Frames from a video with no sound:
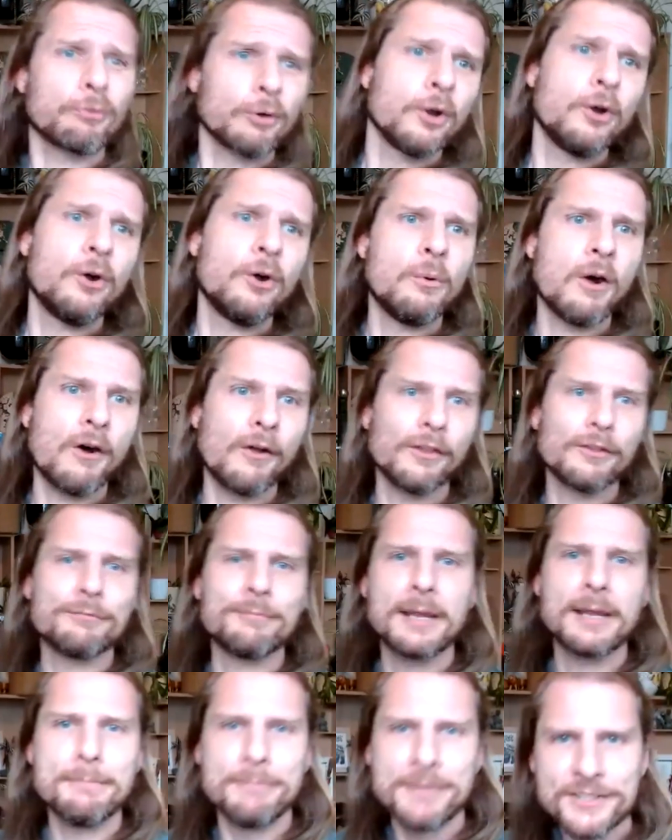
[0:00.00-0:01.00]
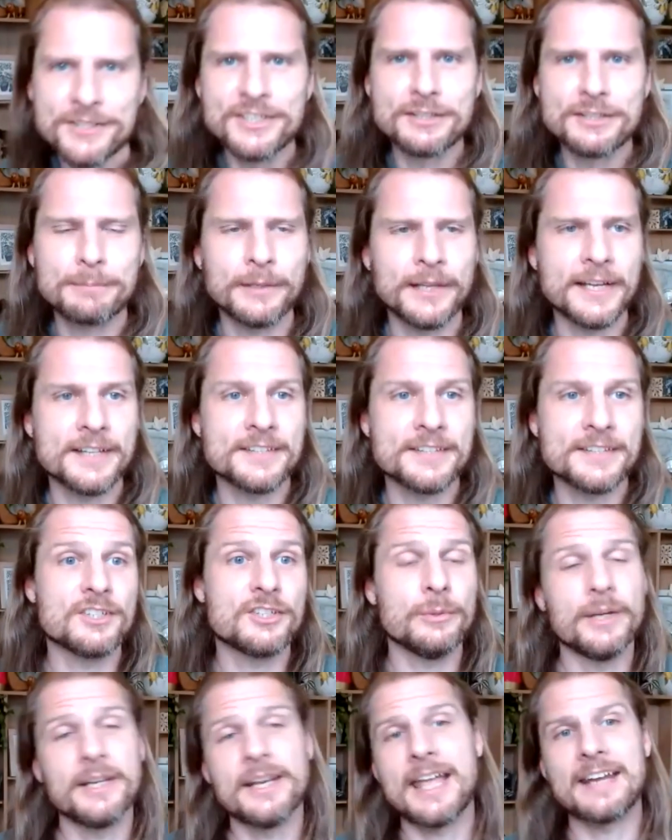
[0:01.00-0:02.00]
throw all of my business plans
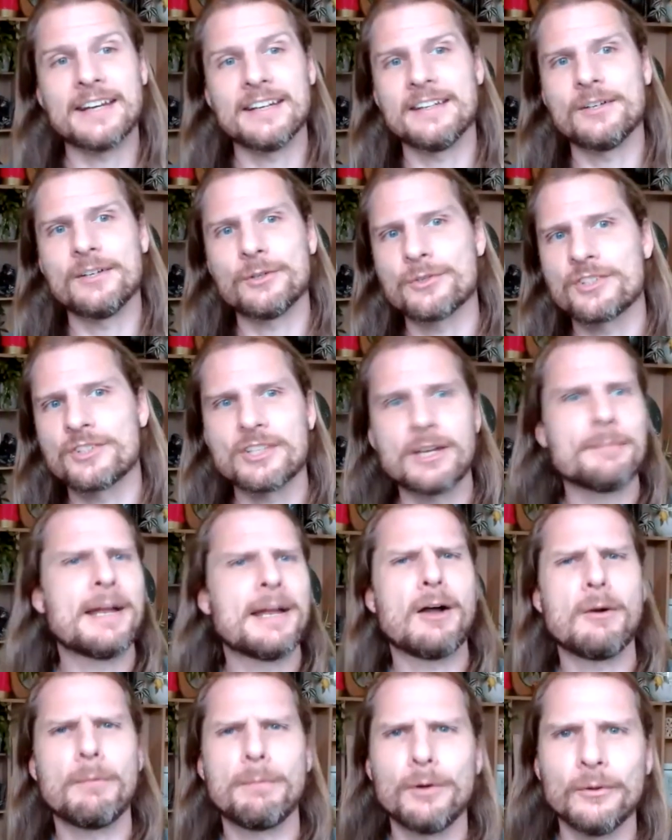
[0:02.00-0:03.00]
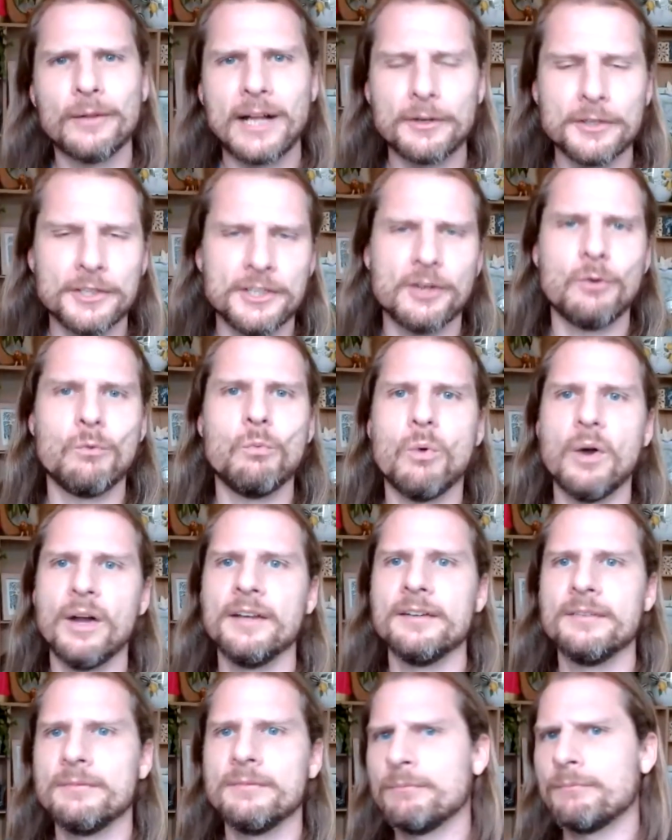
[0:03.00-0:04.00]
into it and it'll somehow pull out,
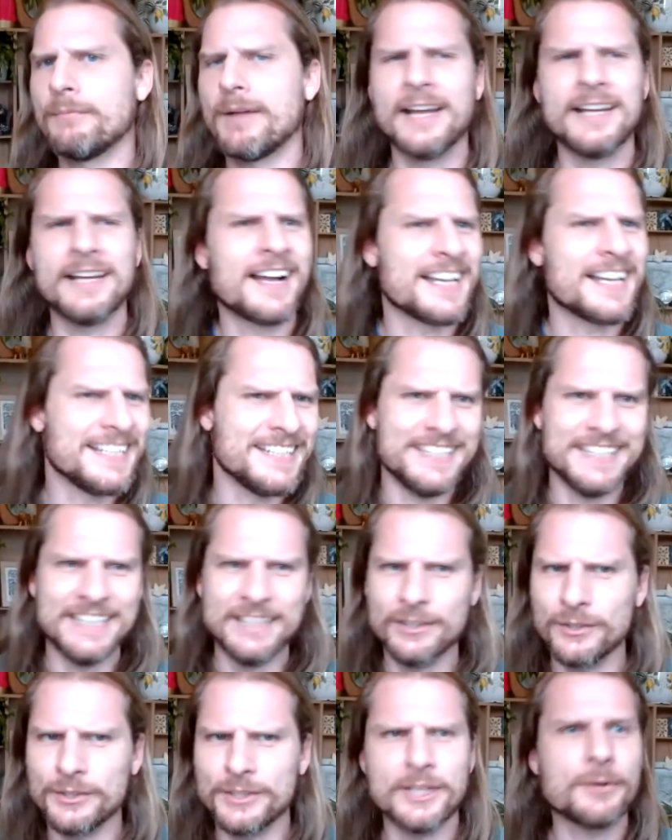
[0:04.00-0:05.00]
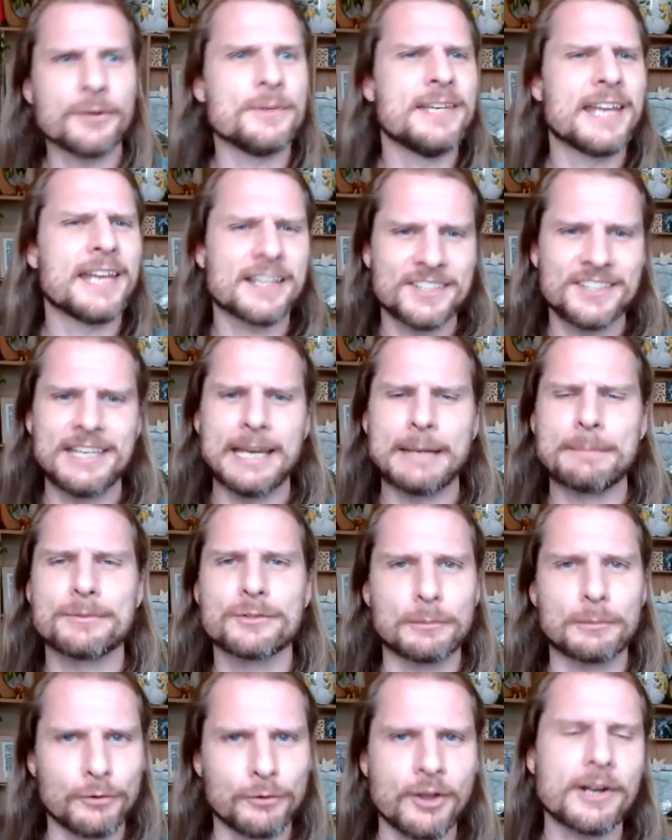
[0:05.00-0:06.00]
what my ideal, next
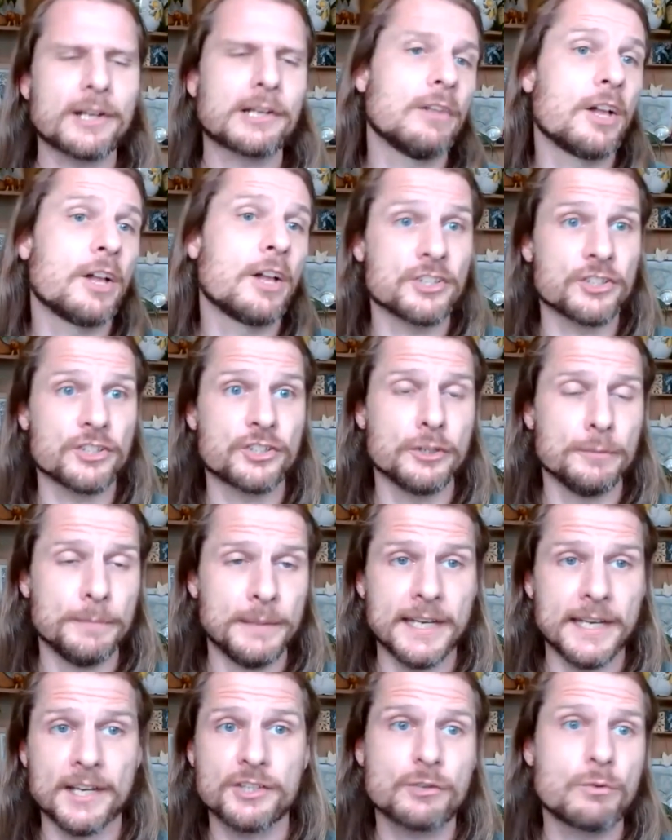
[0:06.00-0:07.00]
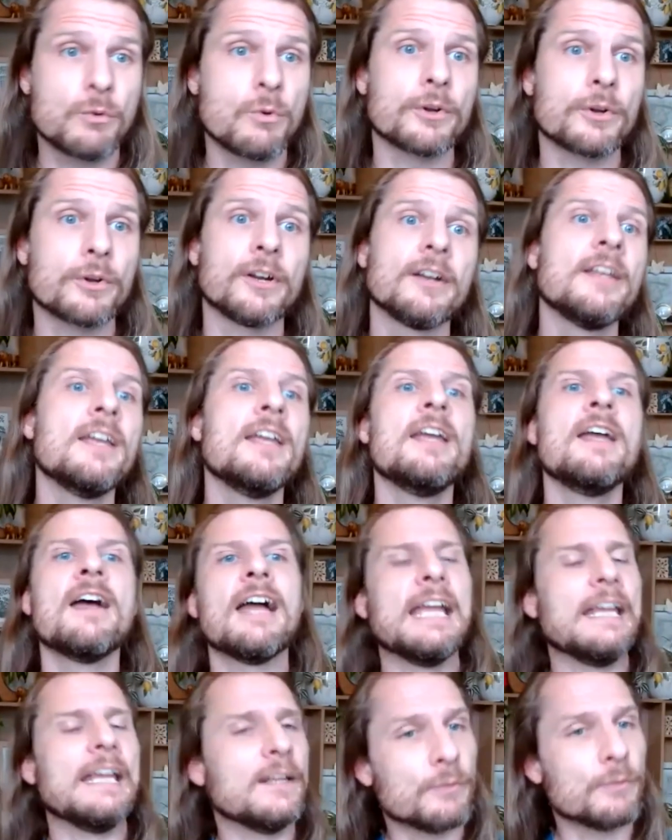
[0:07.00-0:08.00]
steps or product launches should be next quarter.
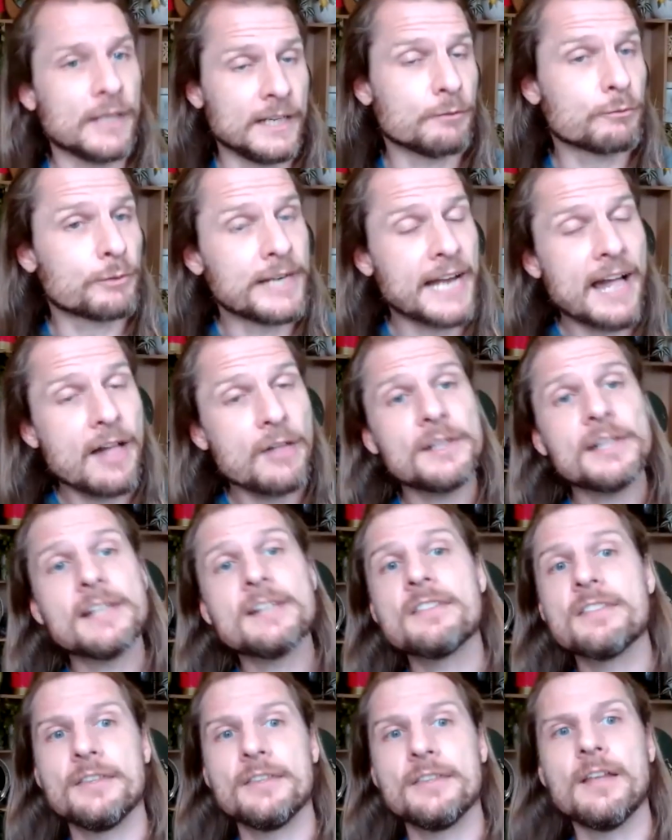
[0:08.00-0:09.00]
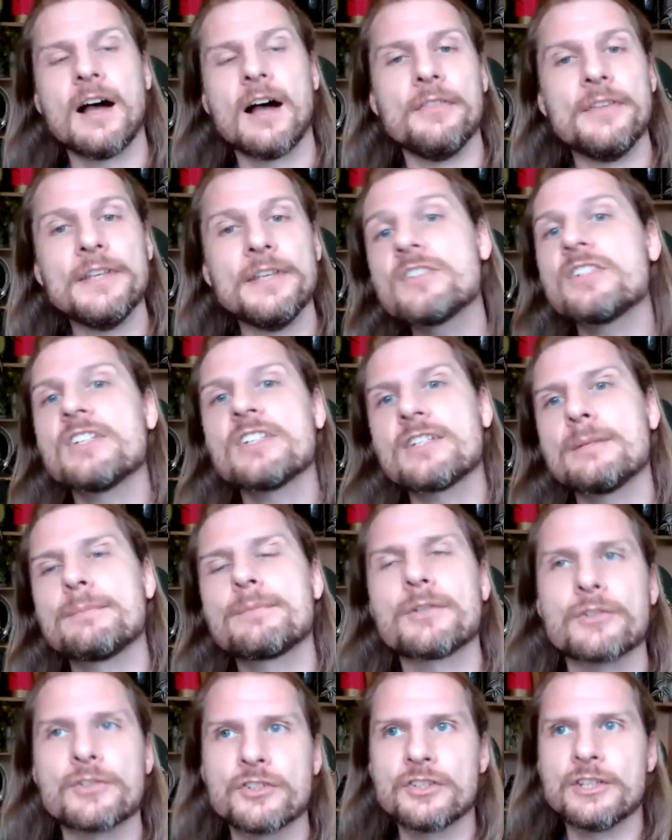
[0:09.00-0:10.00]
And in reality, these
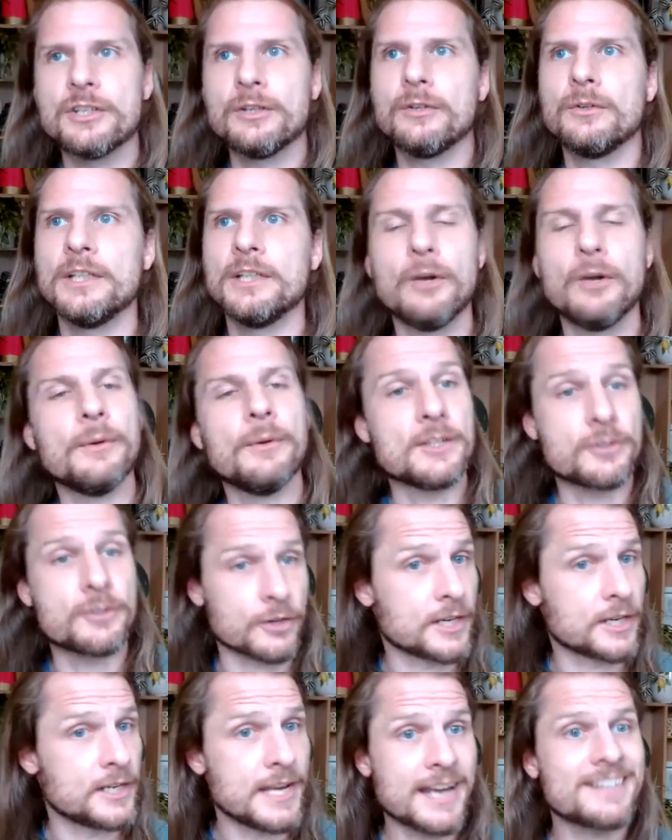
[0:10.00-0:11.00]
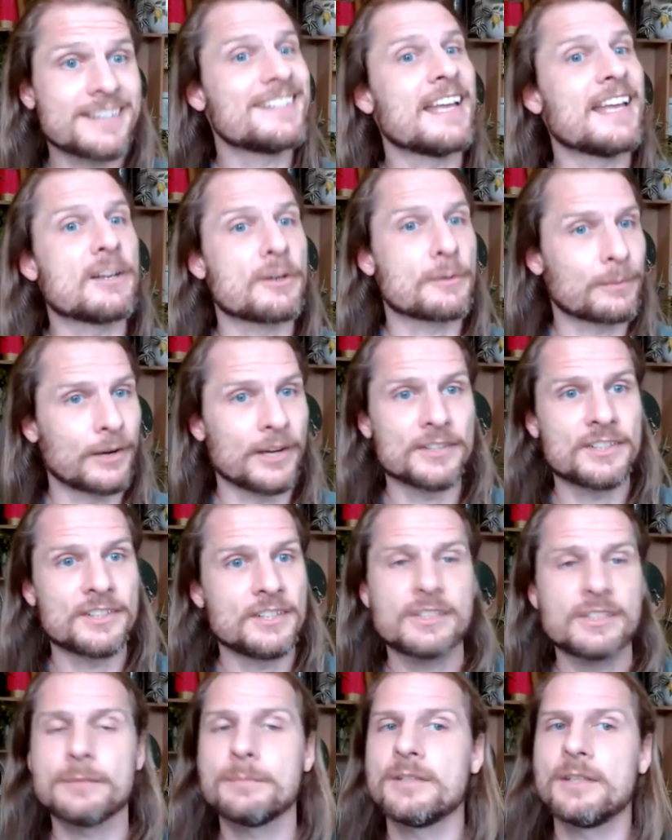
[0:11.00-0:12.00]
systems are still, interconnected to enterprise
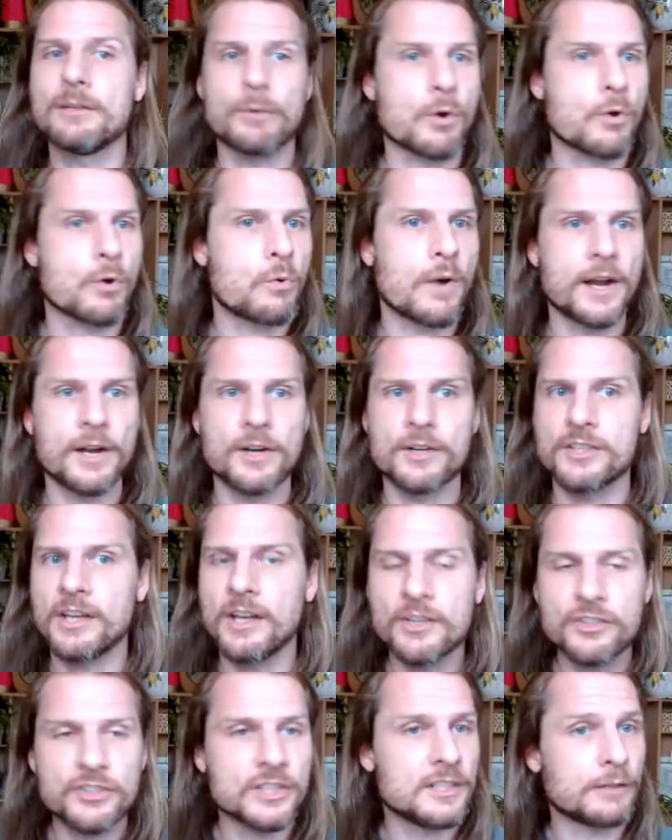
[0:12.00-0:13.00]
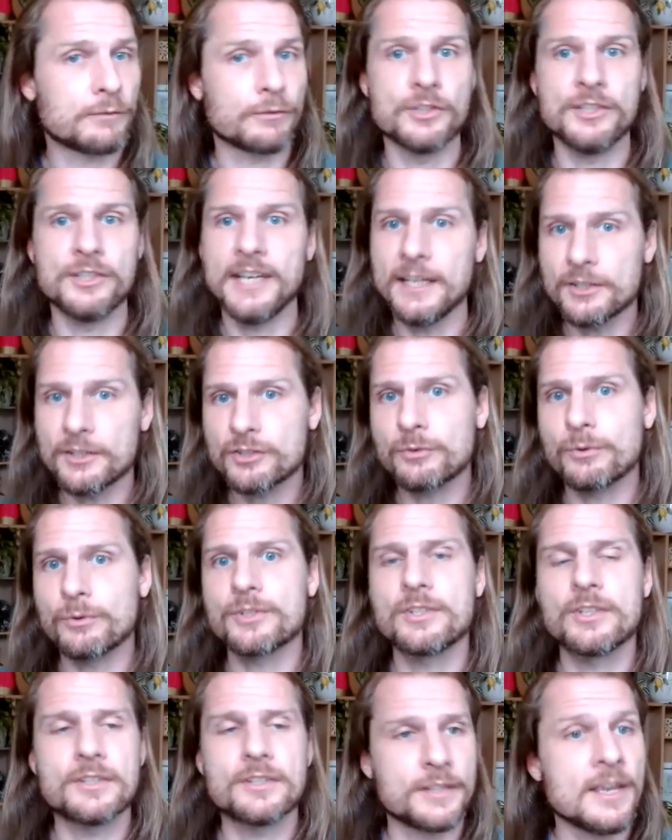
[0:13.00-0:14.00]
systems that require touching different data
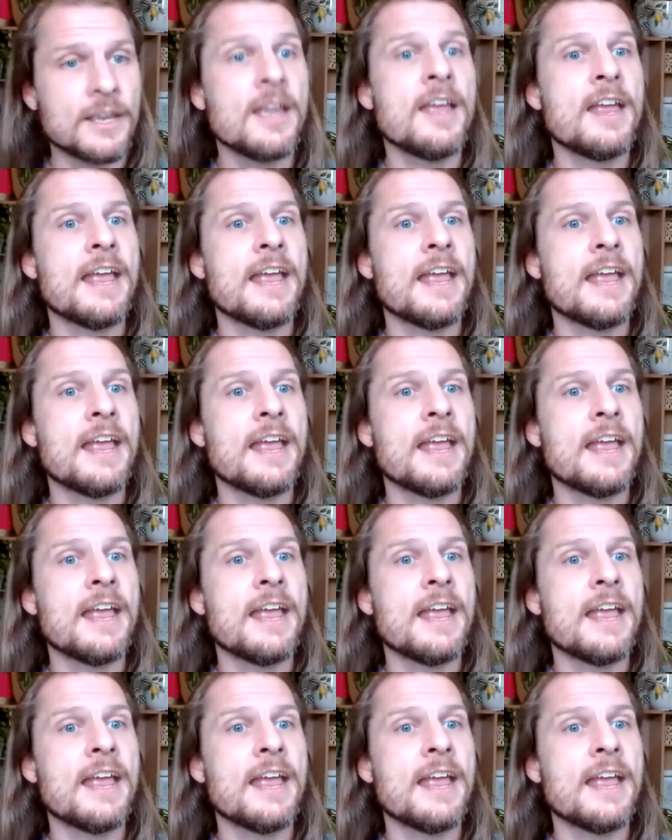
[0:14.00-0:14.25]
sources.